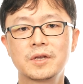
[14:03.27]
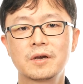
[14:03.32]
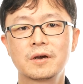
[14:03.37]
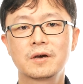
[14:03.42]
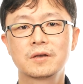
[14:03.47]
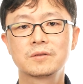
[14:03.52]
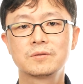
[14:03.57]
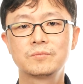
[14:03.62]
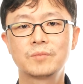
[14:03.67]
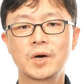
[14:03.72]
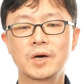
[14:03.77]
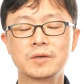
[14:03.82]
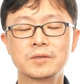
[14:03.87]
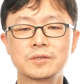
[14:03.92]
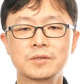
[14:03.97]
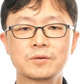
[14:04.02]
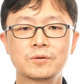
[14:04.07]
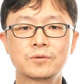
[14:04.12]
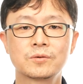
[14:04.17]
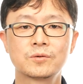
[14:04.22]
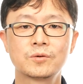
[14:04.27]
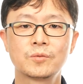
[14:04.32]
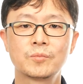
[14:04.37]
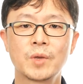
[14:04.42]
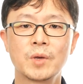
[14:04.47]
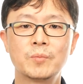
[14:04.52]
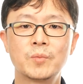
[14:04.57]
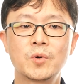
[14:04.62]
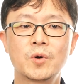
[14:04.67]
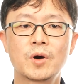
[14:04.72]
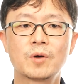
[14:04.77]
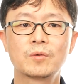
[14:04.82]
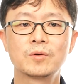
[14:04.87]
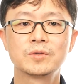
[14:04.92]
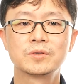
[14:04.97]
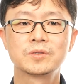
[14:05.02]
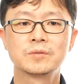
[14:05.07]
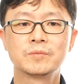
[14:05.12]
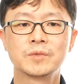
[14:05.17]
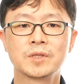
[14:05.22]
executing query
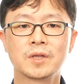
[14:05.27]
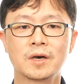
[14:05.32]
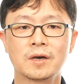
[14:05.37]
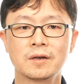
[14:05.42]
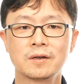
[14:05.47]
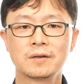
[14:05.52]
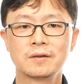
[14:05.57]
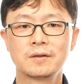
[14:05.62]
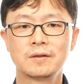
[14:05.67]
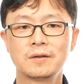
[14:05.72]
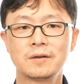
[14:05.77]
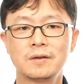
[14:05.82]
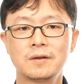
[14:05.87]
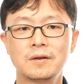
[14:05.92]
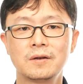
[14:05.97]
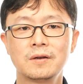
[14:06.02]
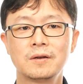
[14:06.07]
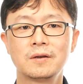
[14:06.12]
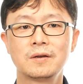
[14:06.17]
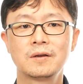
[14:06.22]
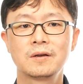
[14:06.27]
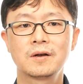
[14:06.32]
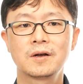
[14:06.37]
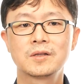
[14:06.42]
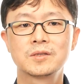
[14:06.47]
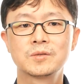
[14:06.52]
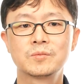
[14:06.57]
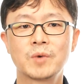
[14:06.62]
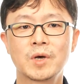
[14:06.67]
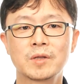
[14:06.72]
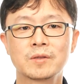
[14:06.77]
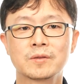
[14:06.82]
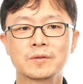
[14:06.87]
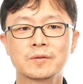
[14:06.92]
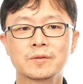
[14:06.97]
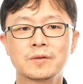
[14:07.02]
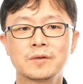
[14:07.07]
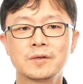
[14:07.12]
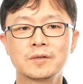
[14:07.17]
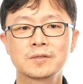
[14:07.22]
script on interactive
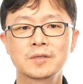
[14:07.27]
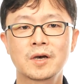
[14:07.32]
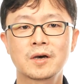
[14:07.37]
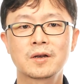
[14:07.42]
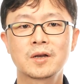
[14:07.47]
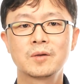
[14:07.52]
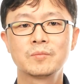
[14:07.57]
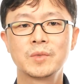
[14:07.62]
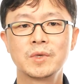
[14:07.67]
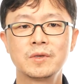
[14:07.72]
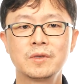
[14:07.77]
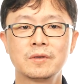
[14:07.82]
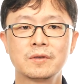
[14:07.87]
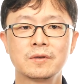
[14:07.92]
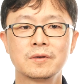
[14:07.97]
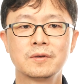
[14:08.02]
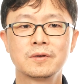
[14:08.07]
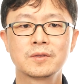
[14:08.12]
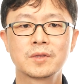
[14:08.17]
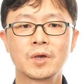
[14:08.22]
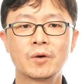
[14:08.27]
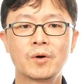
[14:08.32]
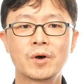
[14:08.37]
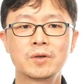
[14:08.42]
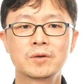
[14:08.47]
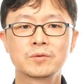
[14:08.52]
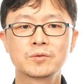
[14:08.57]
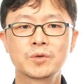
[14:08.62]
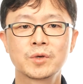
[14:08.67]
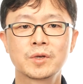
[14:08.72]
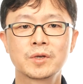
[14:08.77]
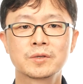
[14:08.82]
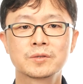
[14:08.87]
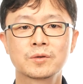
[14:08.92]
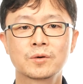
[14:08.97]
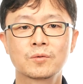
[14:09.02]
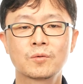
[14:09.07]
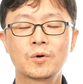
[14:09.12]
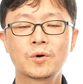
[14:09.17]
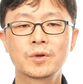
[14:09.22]
shell. But
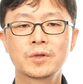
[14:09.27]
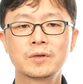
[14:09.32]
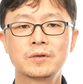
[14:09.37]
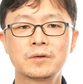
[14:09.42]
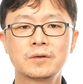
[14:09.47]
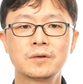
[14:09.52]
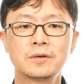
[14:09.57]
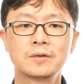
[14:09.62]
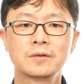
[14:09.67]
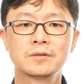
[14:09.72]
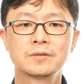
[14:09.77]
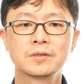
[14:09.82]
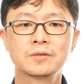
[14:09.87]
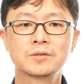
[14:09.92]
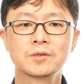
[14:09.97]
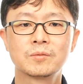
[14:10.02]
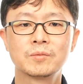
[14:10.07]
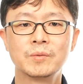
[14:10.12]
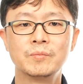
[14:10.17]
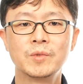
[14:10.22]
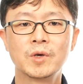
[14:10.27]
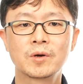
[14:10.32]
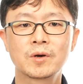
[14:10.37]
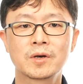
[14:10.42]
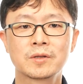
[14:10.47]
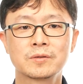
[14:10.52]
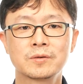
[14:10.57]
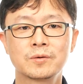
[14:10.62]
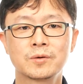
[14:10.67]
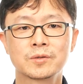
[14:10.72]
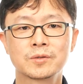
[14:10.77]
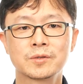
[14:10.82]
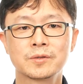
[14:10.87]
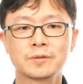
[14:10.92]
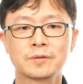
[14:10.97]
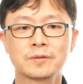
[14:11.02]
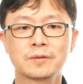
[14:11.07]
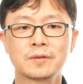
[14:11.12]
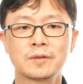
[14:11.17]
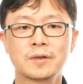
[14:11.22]
if we do it
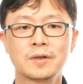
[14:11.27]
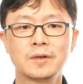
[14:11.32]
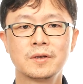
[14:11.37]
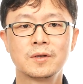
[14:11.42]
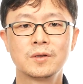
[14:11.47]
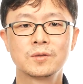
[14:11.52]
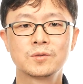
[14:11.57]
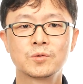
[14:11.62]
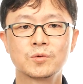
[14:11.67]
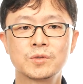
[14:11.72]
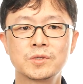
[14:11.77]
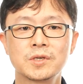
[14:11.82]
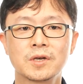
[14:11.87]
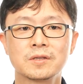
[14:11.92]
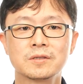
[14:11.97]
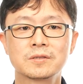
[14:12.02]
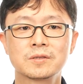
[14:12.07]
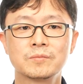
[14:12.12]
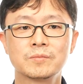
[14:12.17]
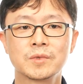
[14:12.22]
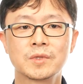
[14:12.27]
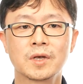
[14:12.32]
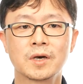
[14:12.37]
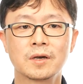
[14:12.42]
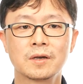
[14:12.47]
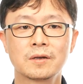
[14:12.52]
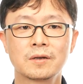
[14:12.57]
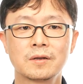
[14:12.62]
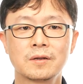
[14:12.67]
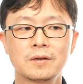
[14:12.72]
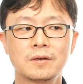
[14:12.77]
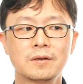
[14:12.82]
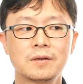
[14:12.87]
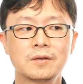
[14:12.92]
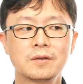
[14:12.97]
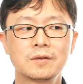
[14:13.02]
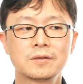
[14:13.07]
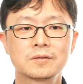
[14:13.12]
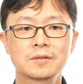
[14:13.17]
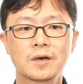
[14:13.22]
manually on interactive shell, it's
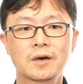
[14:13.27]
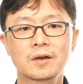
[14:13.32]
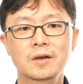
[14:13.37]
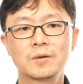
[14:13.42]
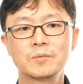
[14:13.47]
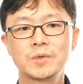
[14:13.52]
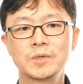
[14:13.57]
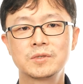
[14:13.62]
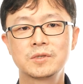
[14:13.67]
not good.